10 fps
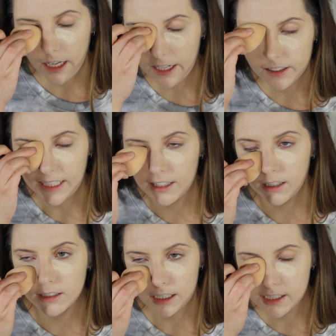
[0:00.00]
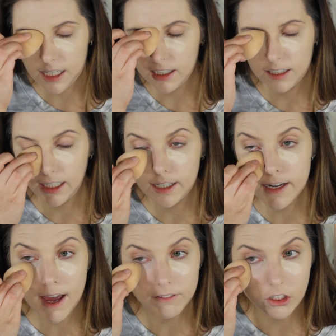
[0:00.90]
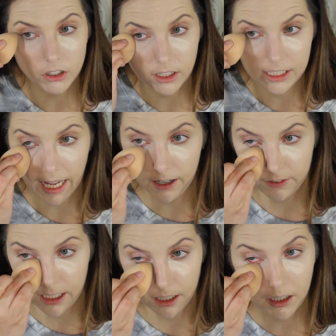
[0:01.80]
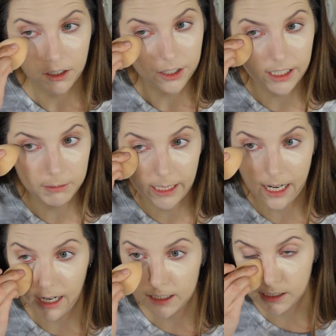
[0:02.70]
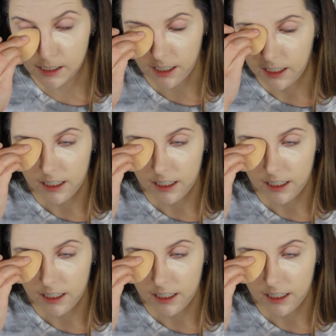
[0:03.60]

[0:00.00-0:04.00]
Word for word: And I like that it doesn't, it never looks heavy underneath my eyes.